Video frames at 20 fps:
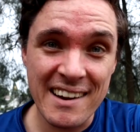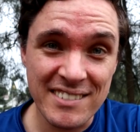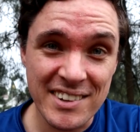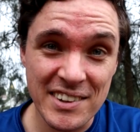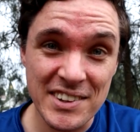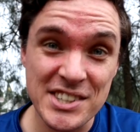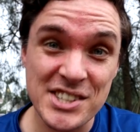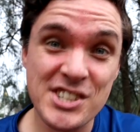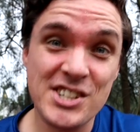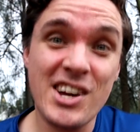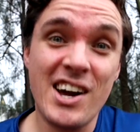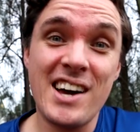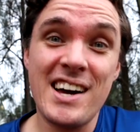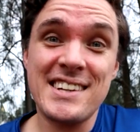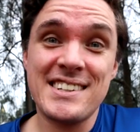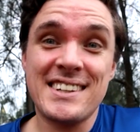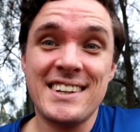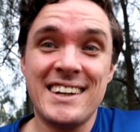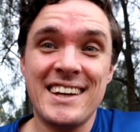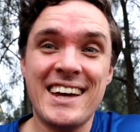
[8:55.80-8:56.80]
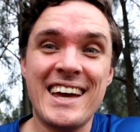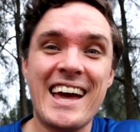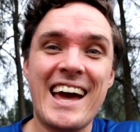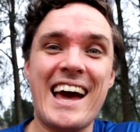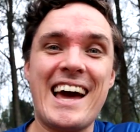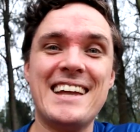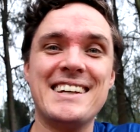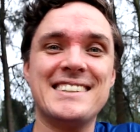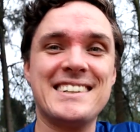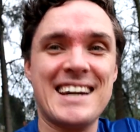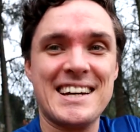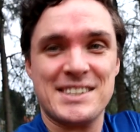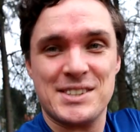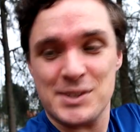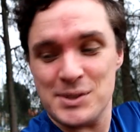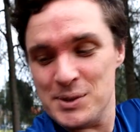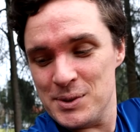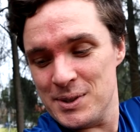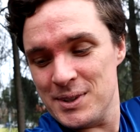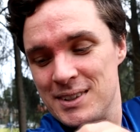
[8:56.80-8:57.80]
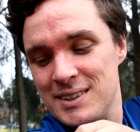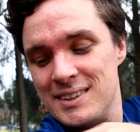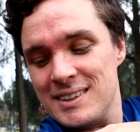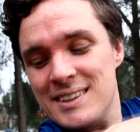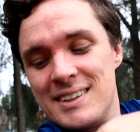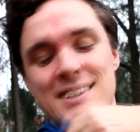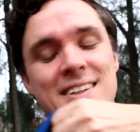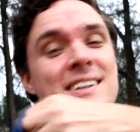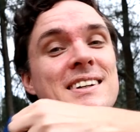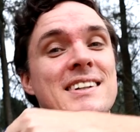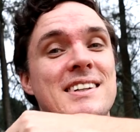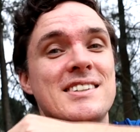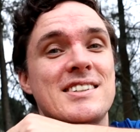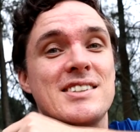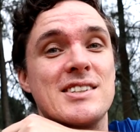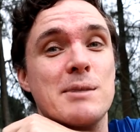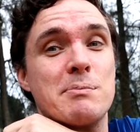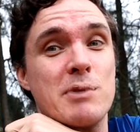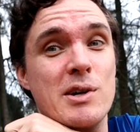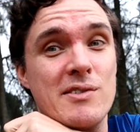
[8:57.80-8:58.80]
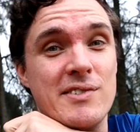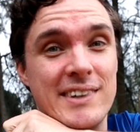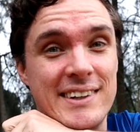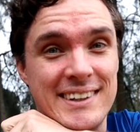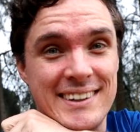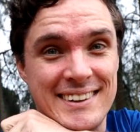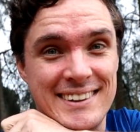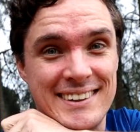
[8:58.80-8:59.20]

I've got the shirt and tattoo to prove it.